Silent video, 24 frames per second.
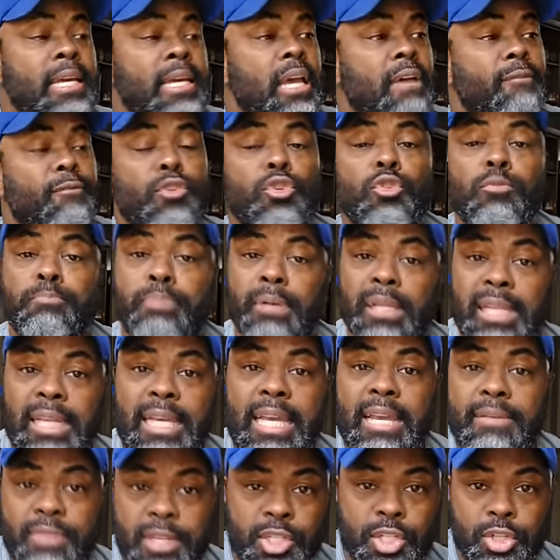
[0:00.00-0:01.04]
If you
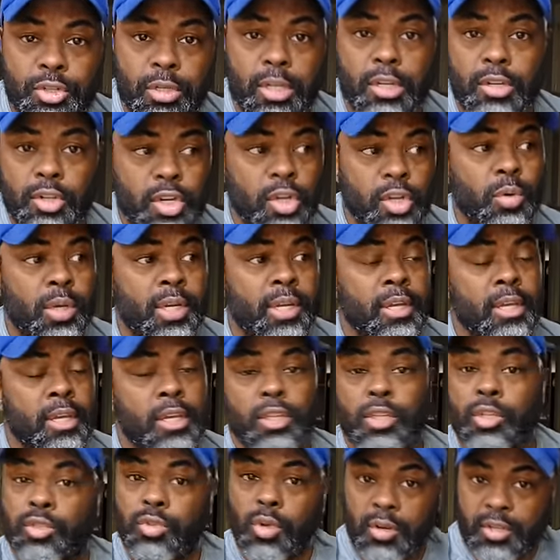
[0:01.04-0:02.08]
believe that you can do it,
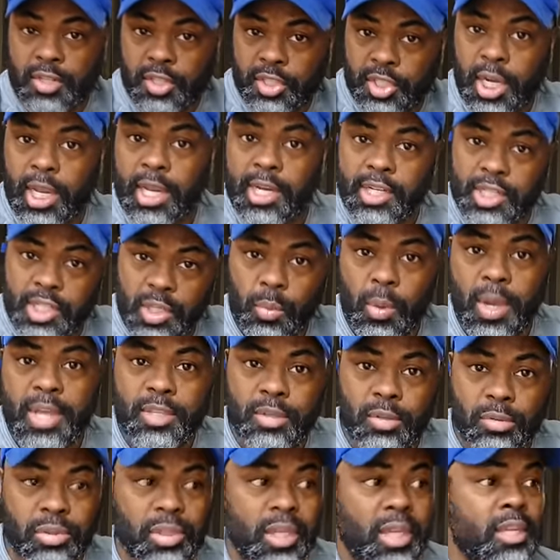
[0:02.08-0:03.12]
you start to change the way
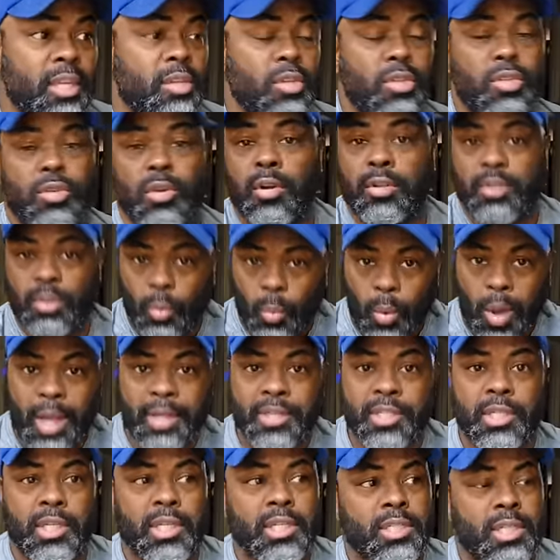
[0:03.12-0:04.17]
you think. You start to
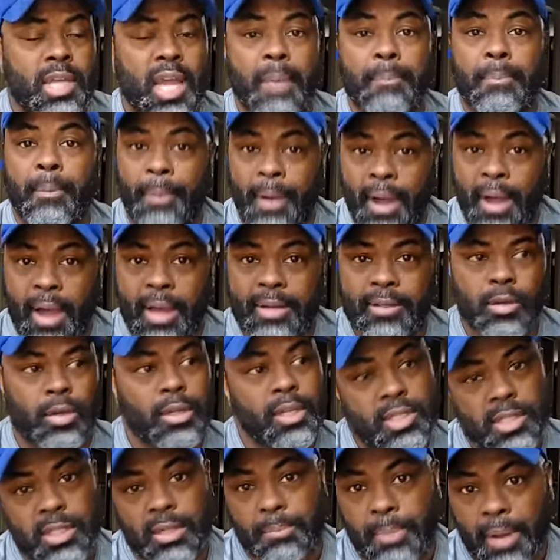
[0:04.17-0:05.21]
watch these type of pod,
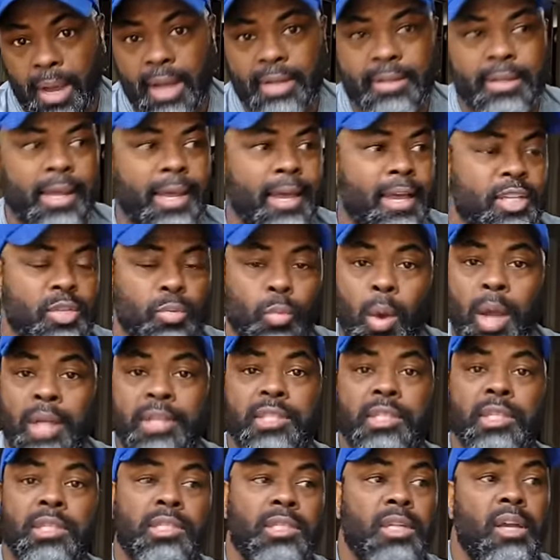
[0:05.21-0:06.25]
listen to podcasts, watch
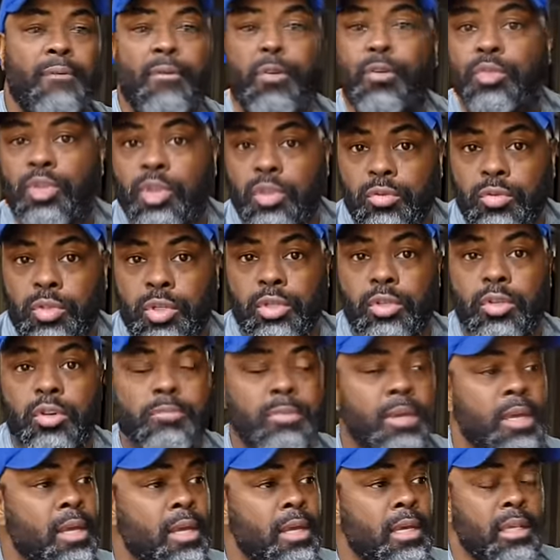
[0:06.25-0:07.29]
this stuff on
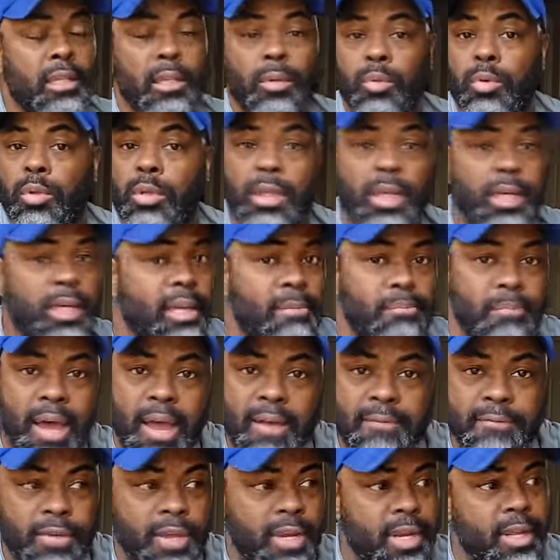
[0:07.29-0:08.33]
YouTube. Look, look at my
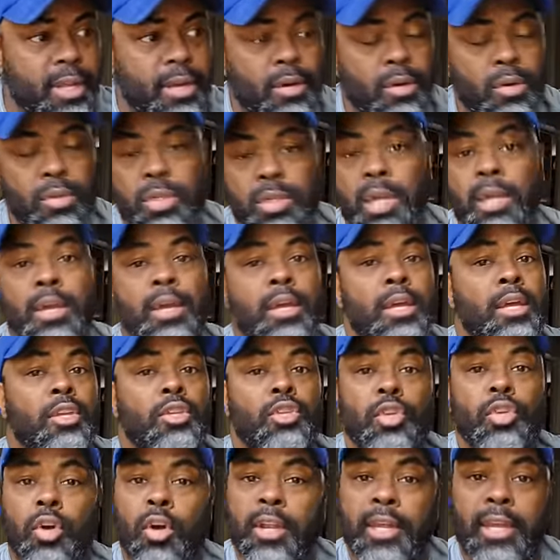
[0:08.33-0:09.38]
videos.
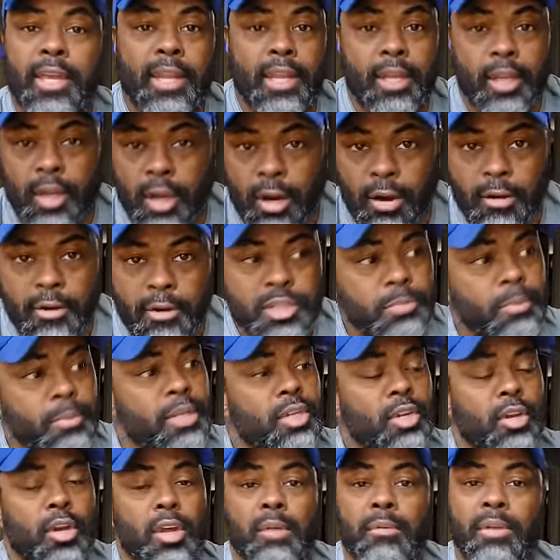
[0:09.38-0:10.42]
You're going to get encouragement.
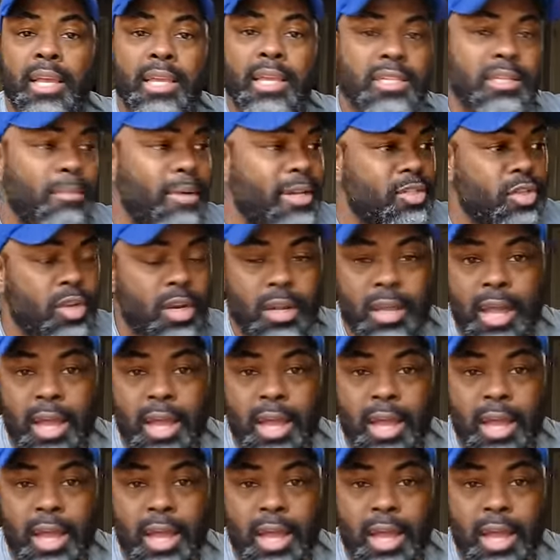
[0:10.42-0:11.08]
You're going to get somebody's going to.